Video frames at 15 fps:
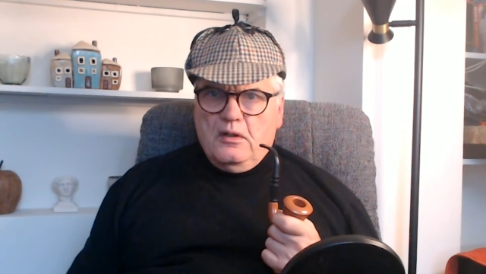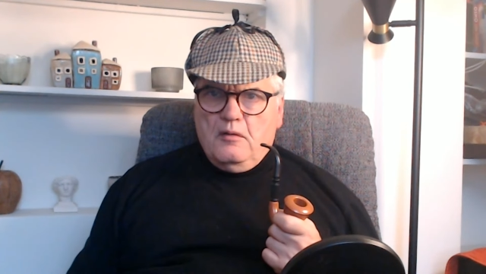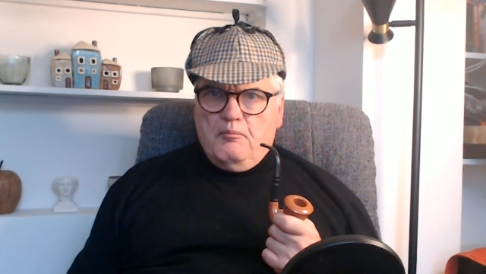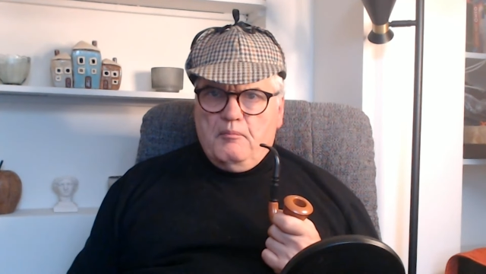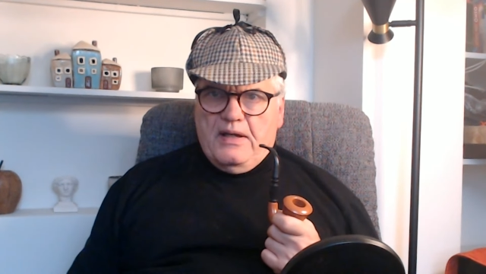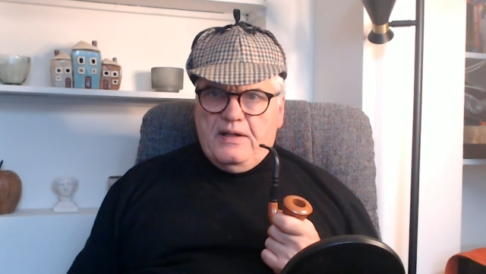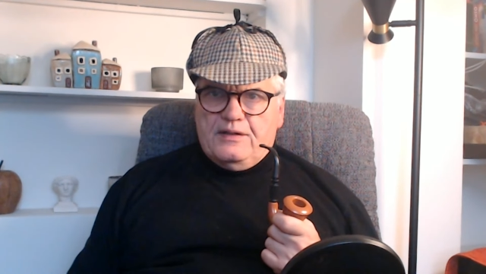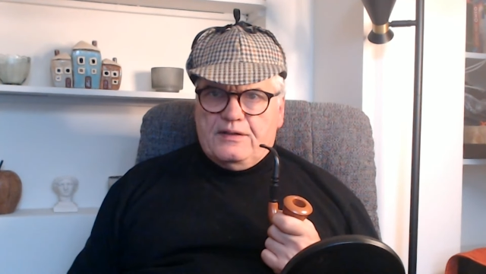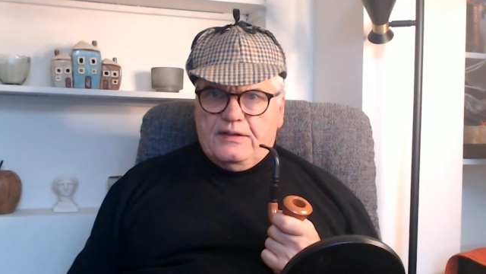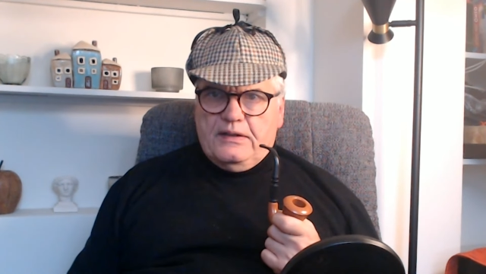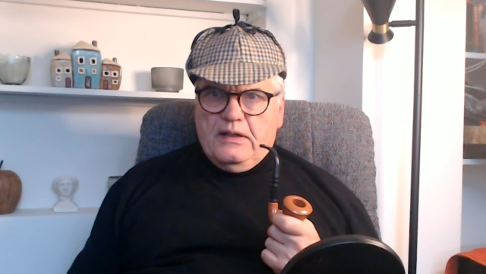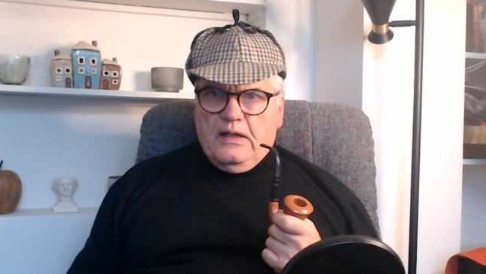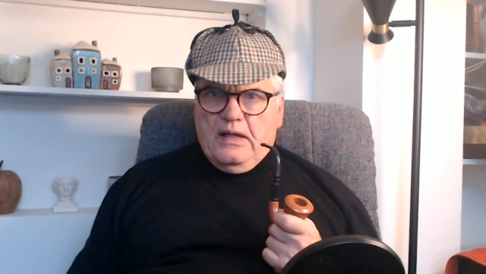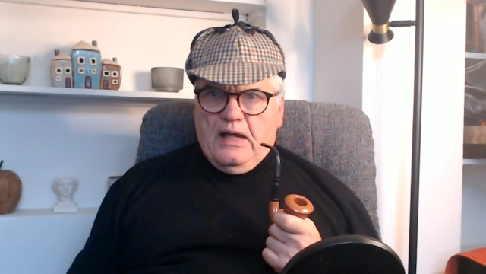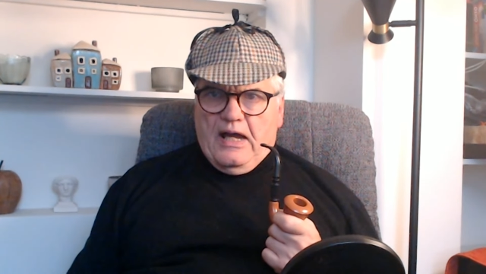Maisie
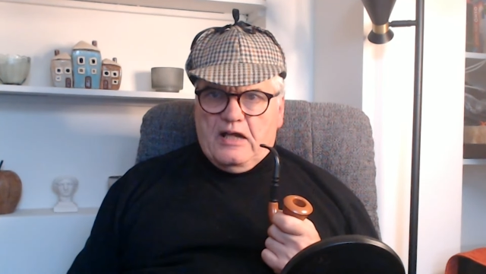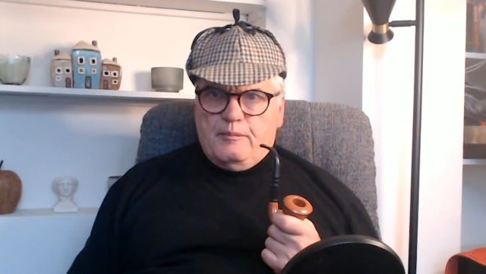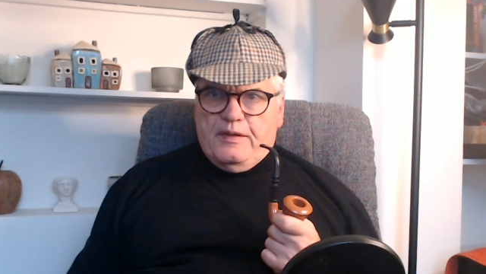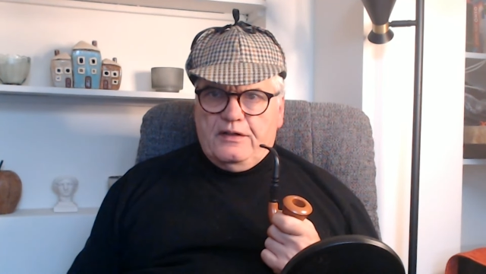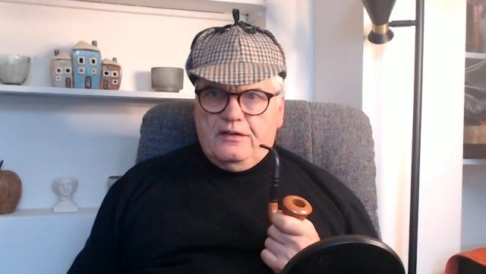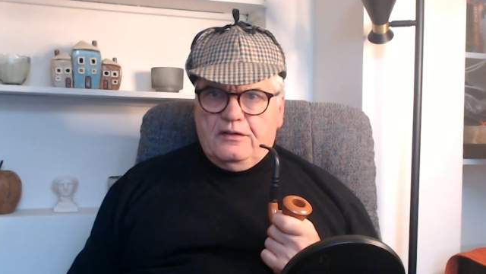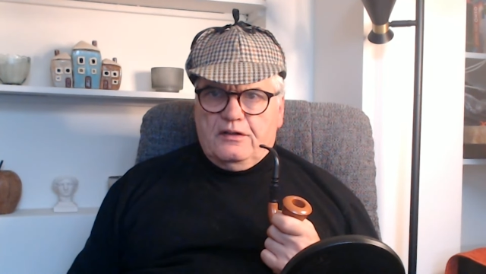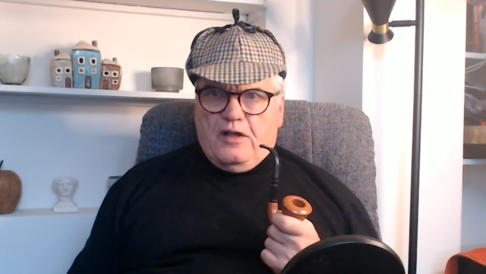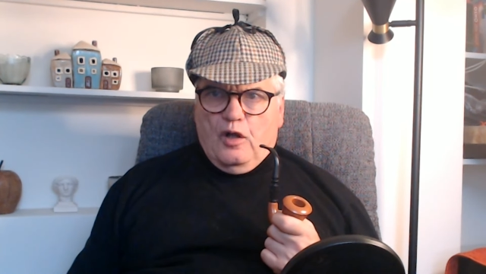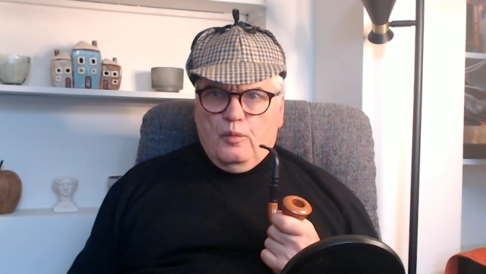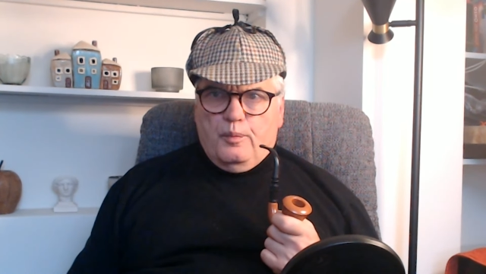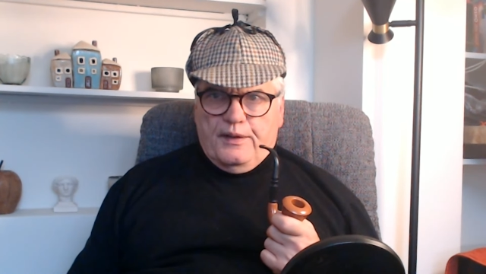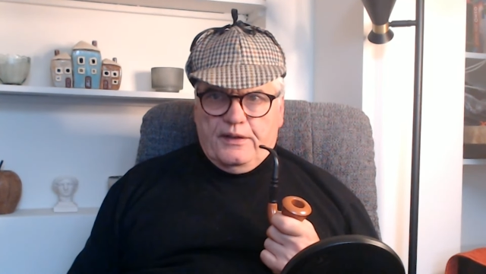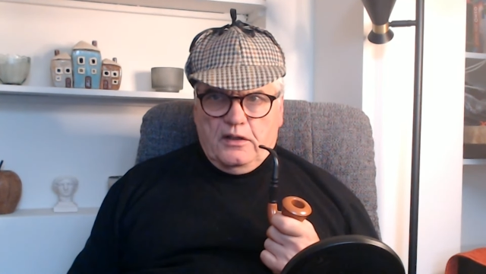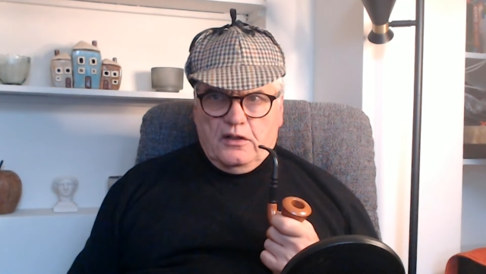had been
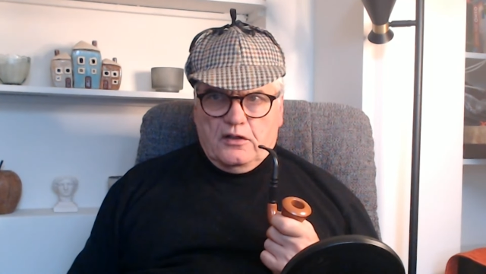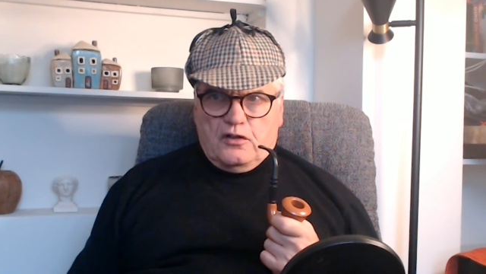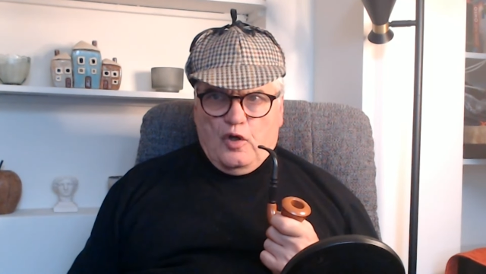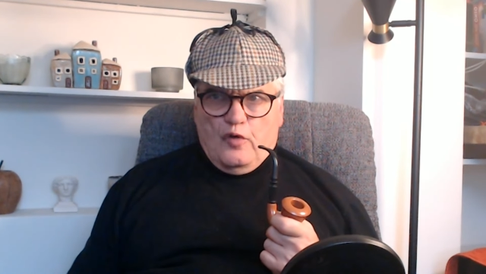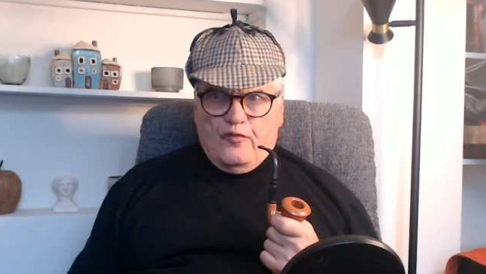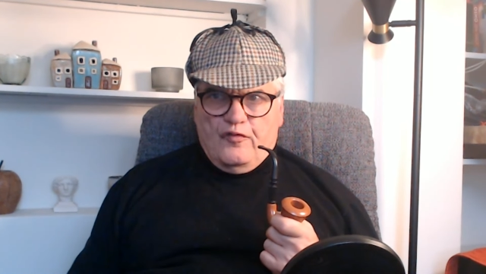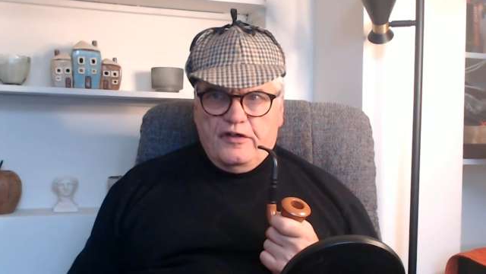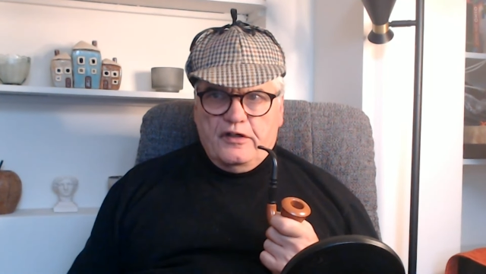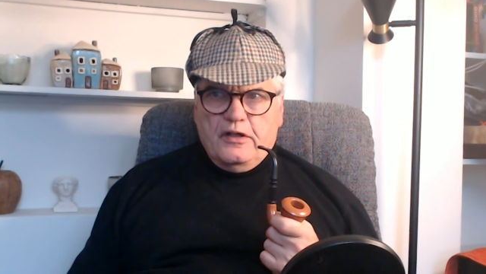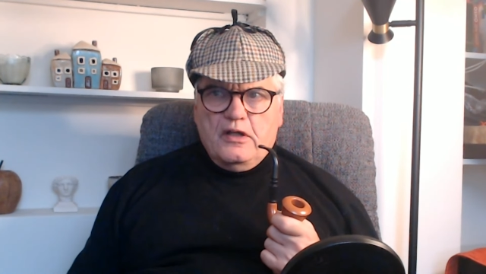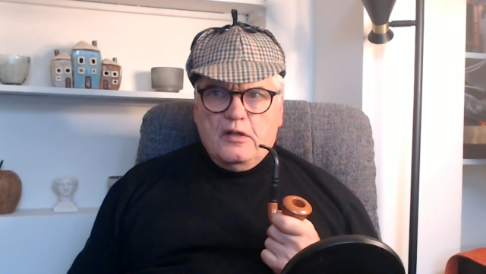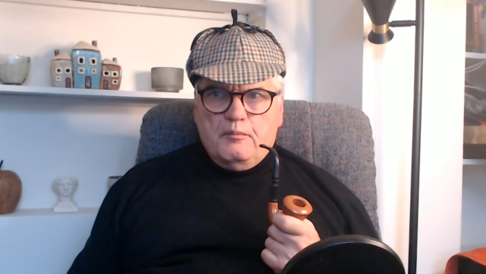gulping her coffee